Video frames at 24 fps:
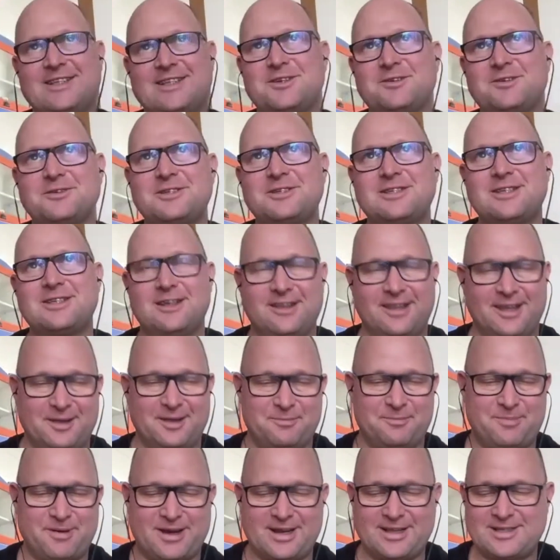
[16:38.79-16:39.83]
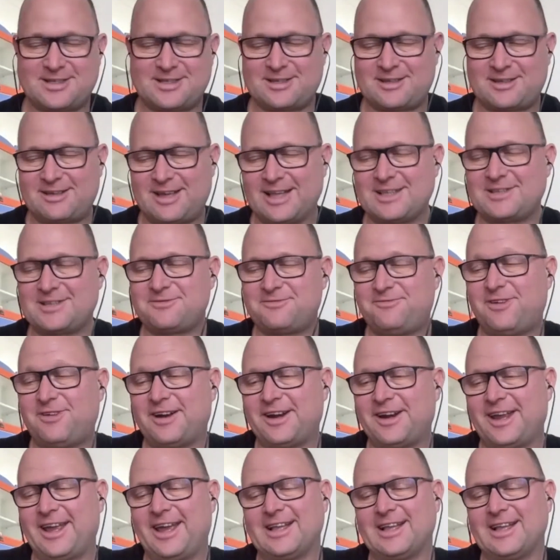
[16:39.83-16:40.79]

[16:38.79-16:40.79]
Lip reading: so silly, but it's funny.